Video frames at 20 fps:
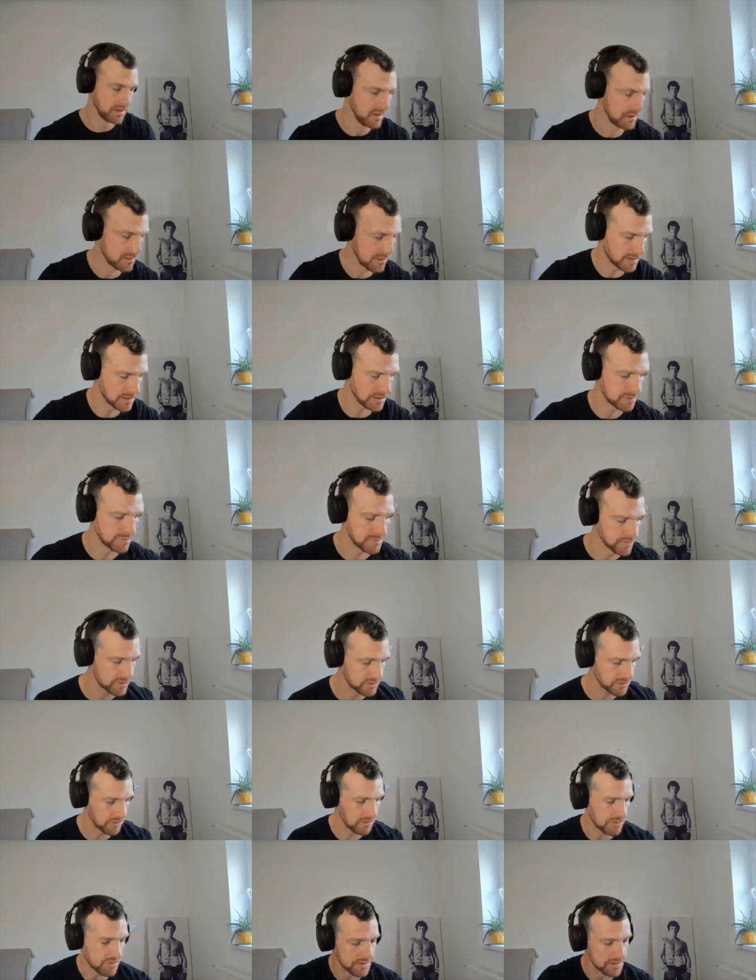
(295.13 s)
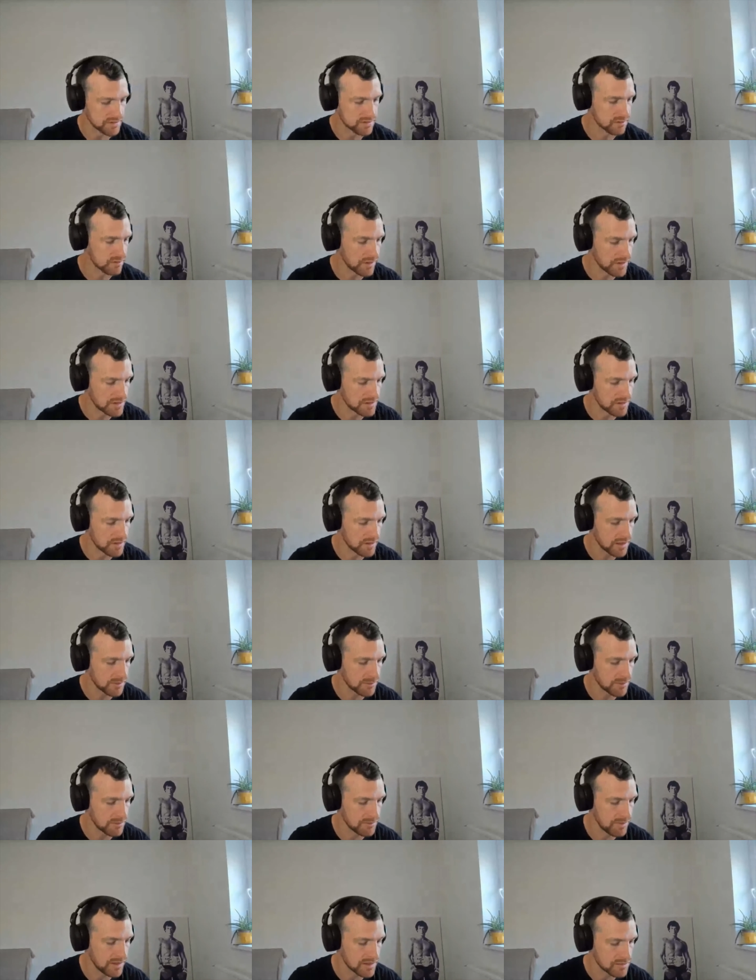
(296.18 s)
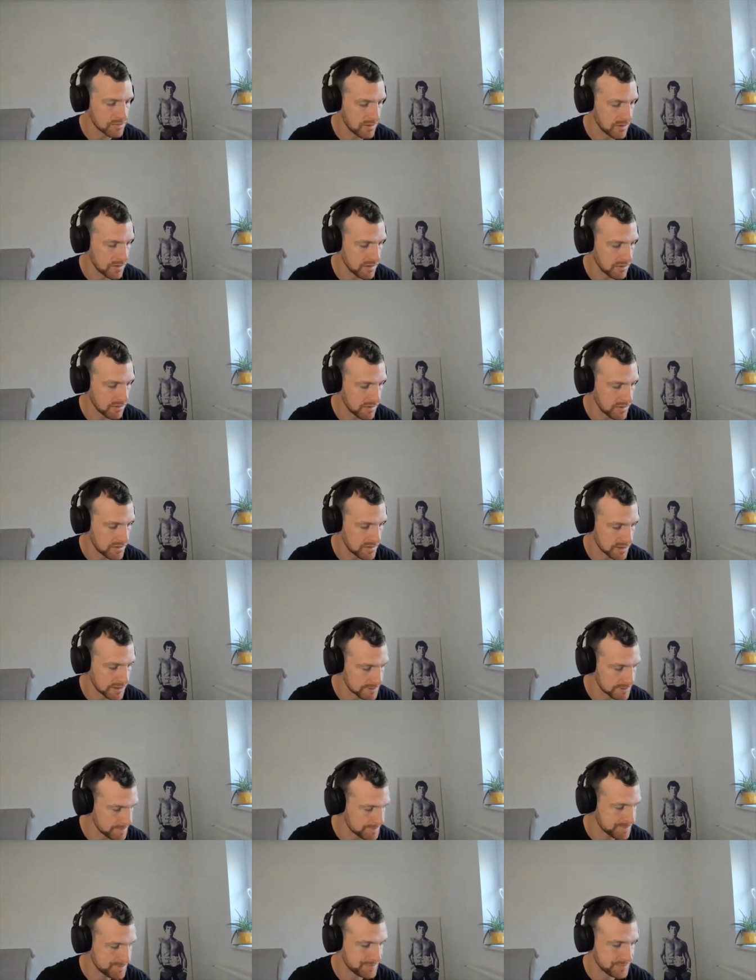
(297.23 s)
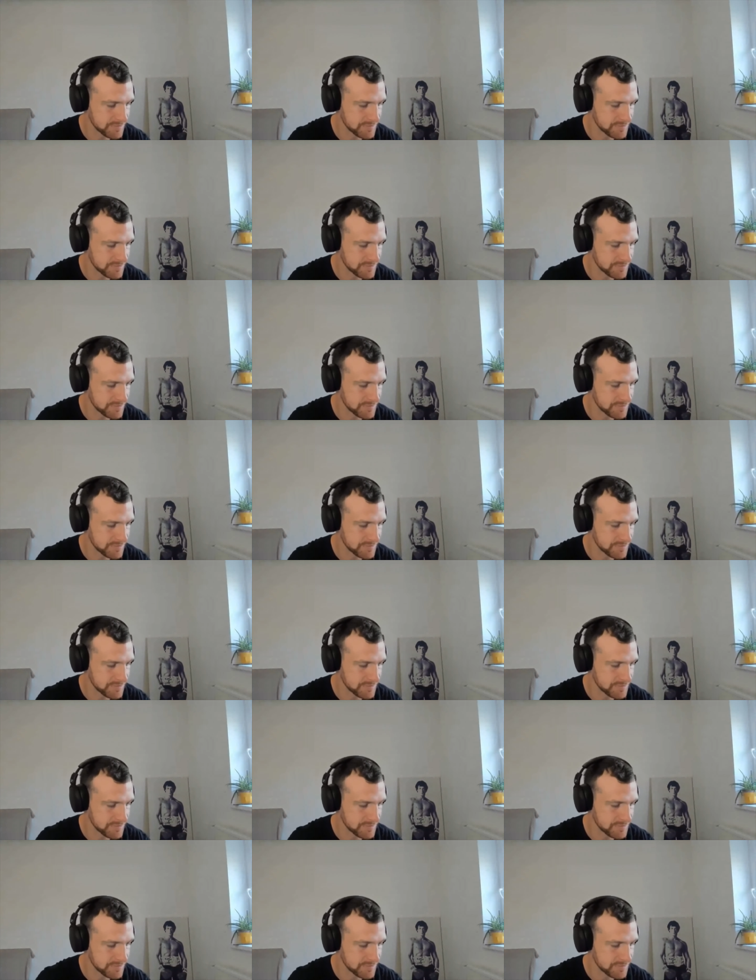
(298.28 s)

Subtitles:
you might just be scrolling, just wasting a couple of minutes while you're eating.